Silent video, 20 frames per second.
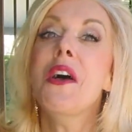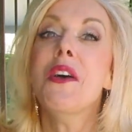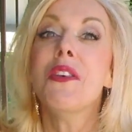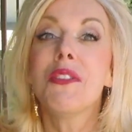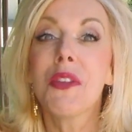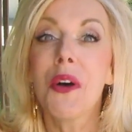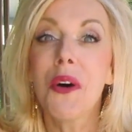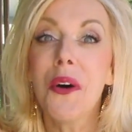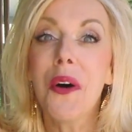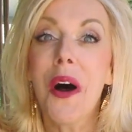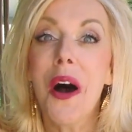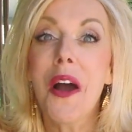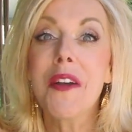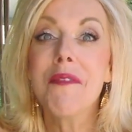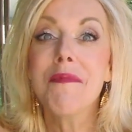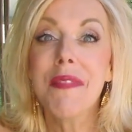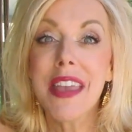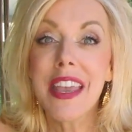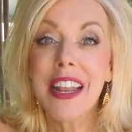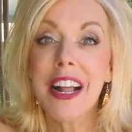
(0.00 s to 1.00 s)
So our
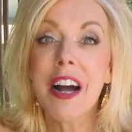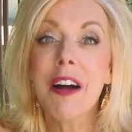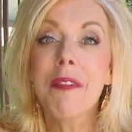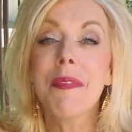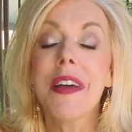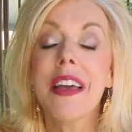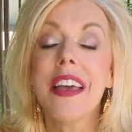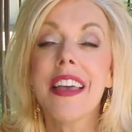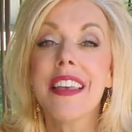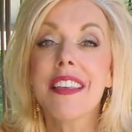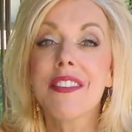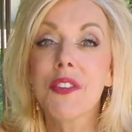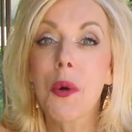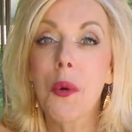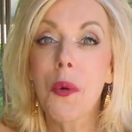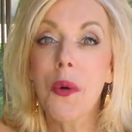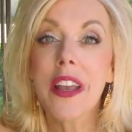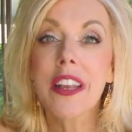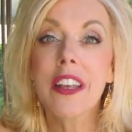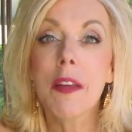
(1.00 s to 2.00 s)
meetup is
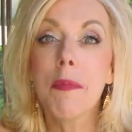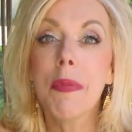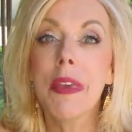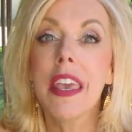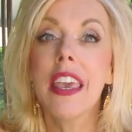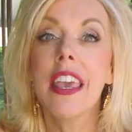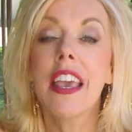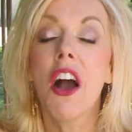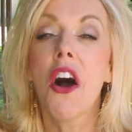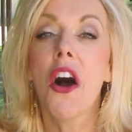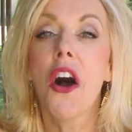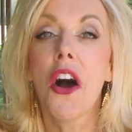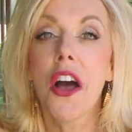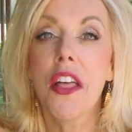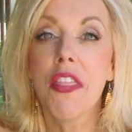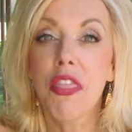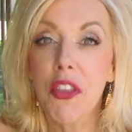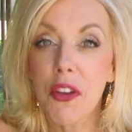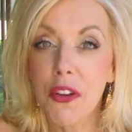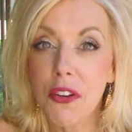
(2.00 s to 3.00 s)
going to be
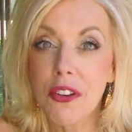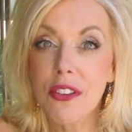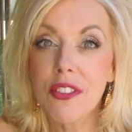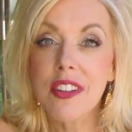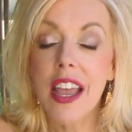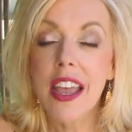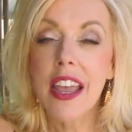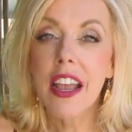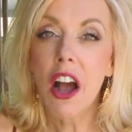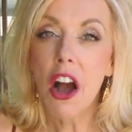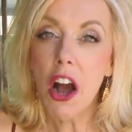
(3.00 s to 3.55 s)
on Thursday,